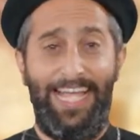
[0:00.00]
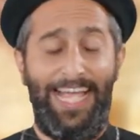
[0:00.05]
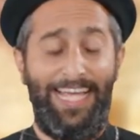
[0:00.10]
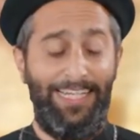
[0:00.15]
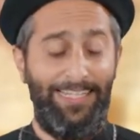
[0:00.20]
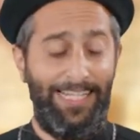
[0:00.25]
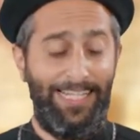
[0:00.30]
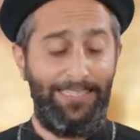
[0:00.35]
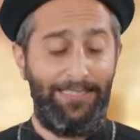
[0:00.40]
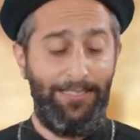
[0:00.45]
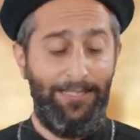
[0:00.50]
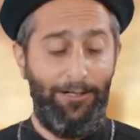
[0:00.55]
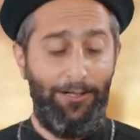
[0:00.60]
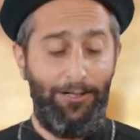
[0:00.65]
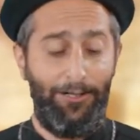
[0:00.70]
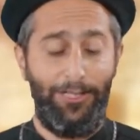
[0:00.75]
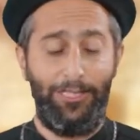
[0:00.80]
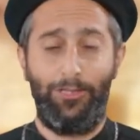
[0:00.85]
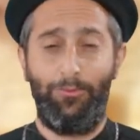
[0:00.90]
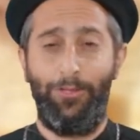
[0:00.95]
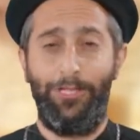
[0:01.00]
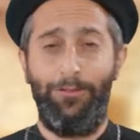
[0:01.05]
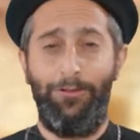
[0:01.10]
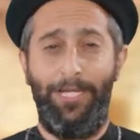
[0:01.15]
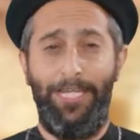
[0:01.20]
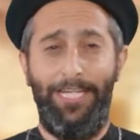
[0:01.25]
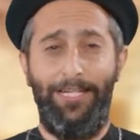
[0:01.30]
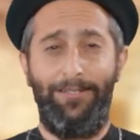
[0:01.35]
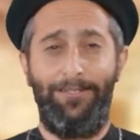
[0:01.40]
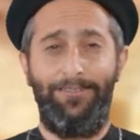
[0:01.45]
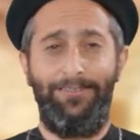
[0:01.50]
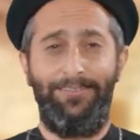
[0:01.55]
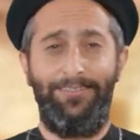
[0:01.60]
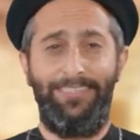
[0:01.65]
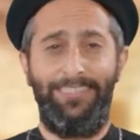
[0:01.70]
And it hurts when you hear